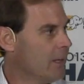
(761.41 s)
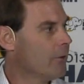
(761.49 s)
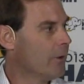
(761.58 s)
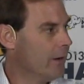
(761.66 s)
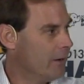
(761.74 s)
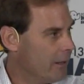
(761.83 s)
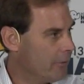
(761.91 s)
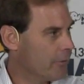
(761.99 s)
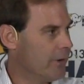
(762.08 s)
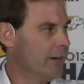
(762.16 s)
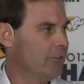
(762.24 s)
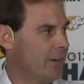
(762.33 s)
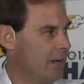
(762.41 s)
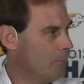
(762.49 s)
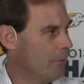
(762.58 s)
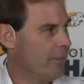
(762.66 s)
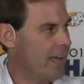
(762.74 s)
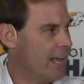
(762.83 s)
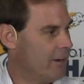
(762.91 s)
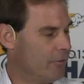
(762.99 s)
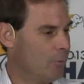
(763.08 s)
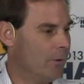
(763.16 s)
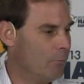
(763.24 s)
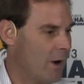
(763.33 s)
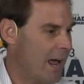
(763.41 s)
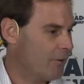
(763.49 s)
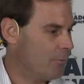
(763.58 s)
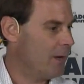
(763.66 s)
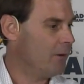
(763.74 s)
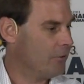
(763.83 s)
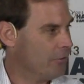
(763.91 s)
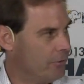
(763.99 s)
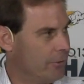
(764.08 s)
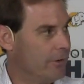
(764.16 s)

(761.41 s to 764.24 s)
Another great example of that is what Rackspace is doing.